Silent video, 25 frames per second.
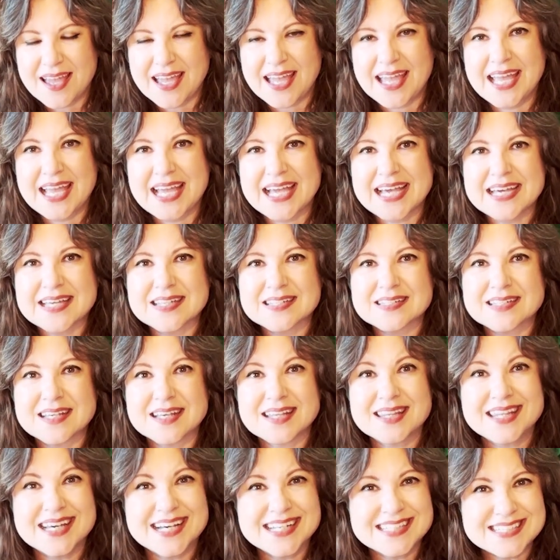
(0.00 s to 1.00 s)
And
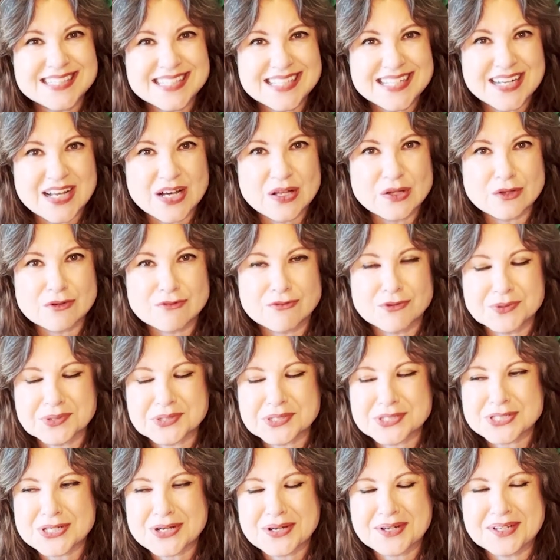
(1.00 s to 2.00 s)
that's it. I'll look forward
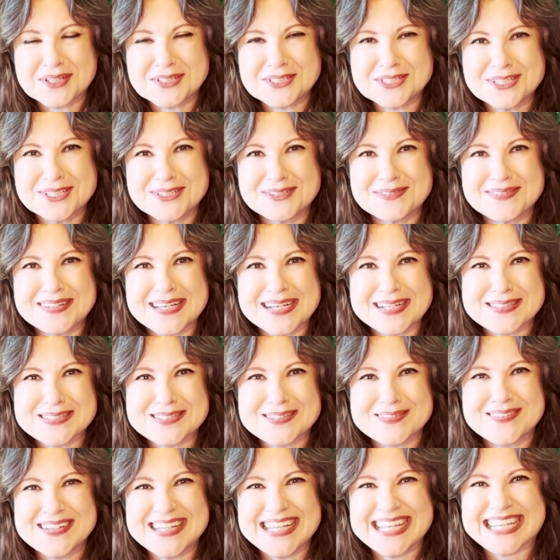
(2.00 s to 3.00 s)
to talking to you
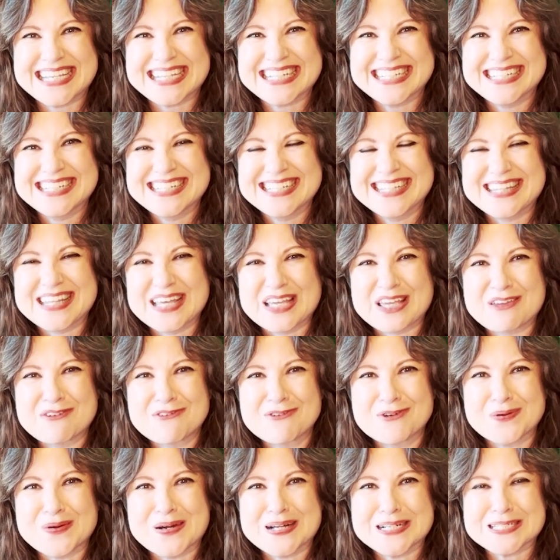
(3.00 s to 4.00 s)
next week. Thank you
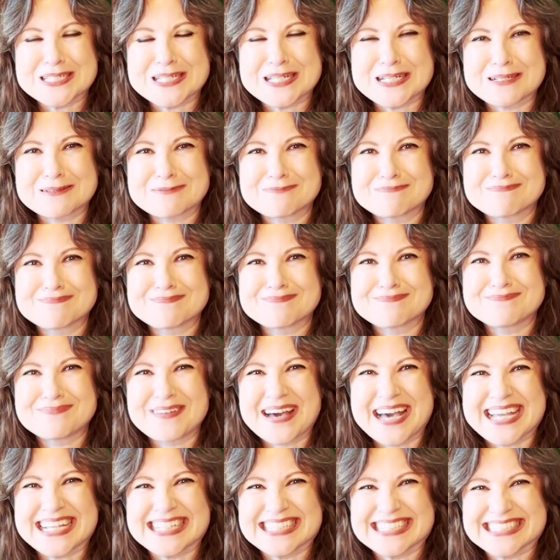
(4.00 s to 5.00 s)
for watching.
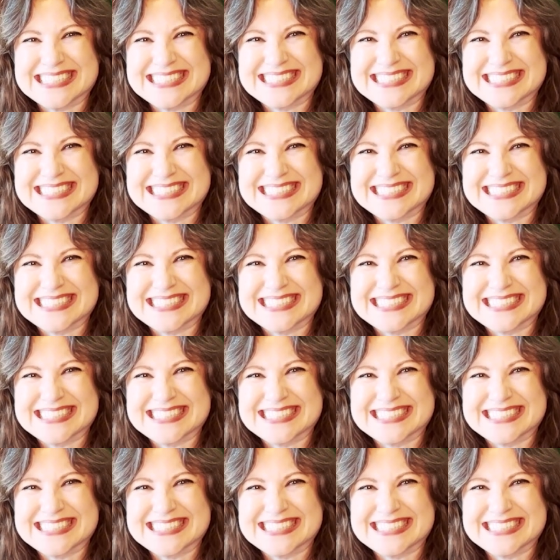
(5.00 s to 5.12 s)
Bye.